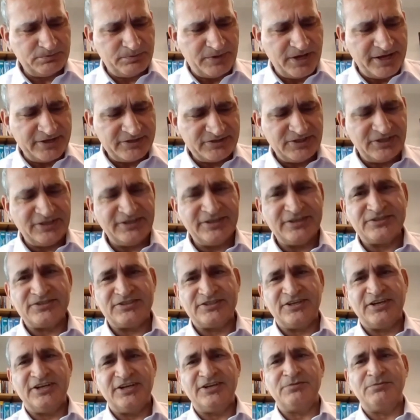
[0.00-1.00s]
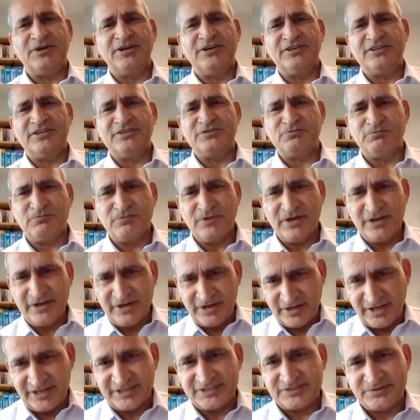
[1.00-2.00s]
passing a statement is
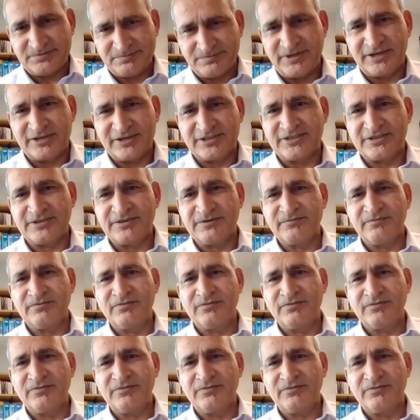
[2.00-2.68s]
one aspect.